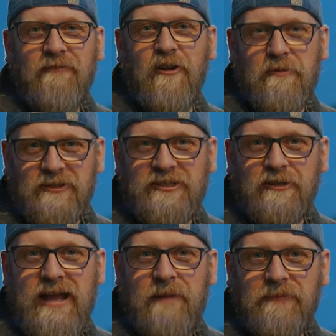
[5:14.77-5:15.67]
Follow me on
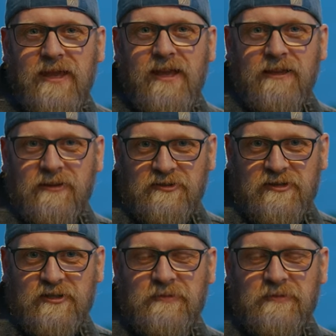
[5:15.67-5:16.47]
Instagram, consider